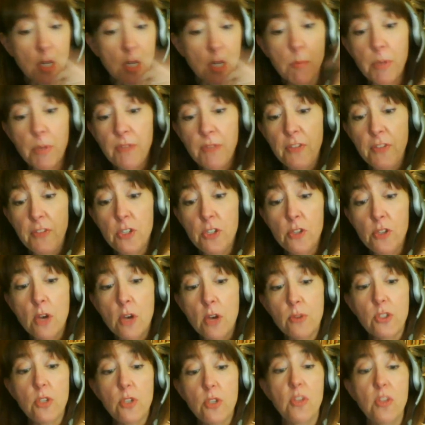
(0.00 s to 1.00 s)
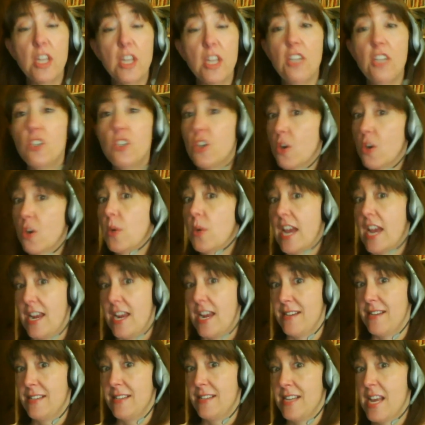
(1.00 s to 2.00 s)
But if you do those two things, you're okay.
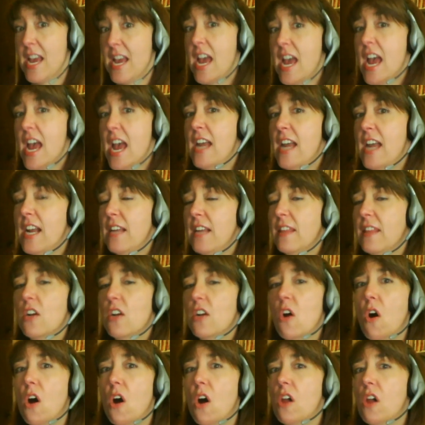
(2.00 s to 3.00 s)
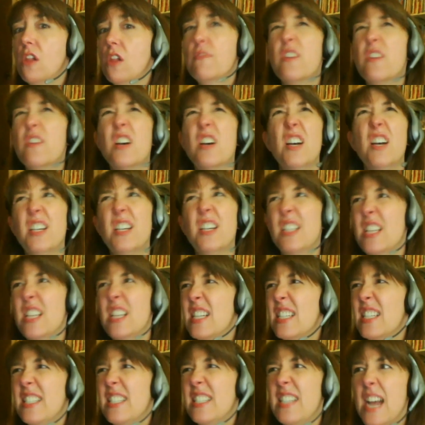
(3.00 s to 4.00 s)
And I think all of the
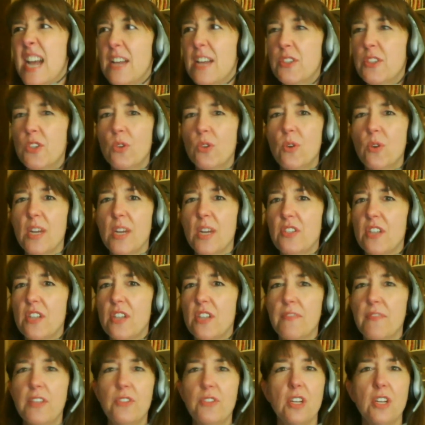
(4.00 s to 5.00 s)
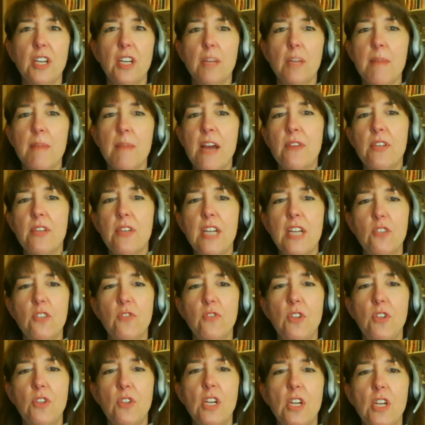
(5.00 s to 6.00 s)
not so great stuff that's going to come out in the next
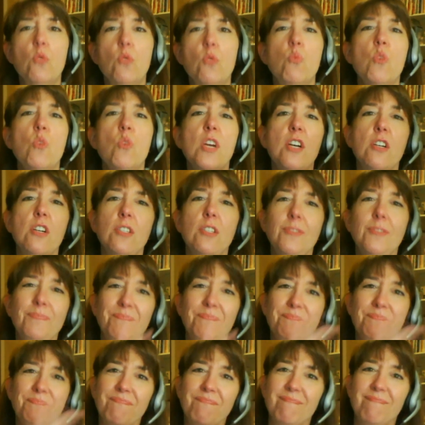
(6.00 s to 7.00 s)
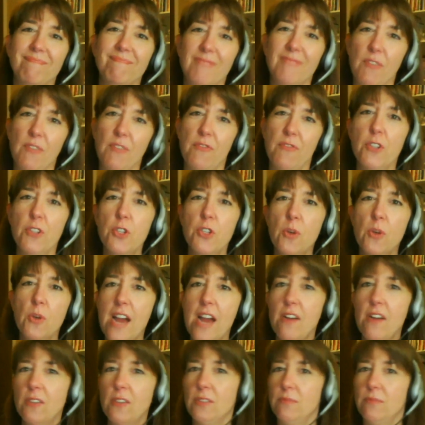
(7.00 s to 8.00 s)
few years will filter out,